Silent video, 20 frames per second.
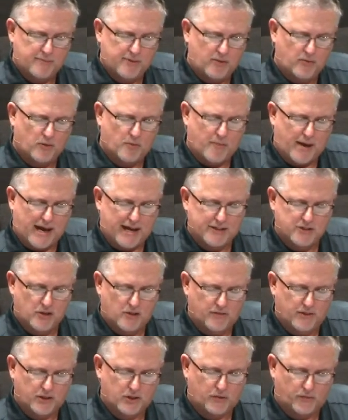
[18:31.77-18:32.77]
But let me
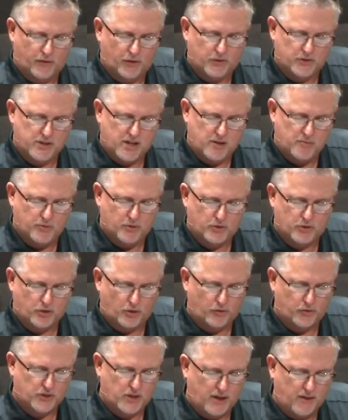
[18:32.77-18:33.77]
remind you of this verse,
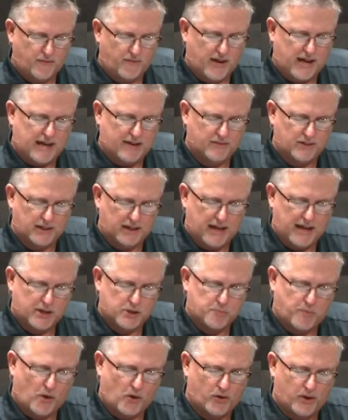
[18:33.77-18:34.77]
Hebrews 13, 5, and the
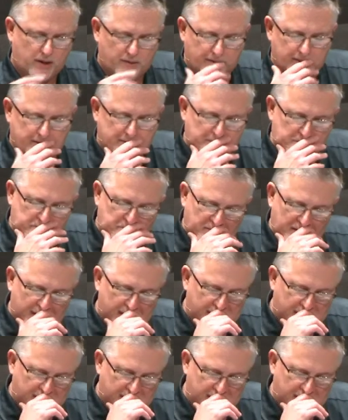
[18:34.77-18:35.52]
last part of it.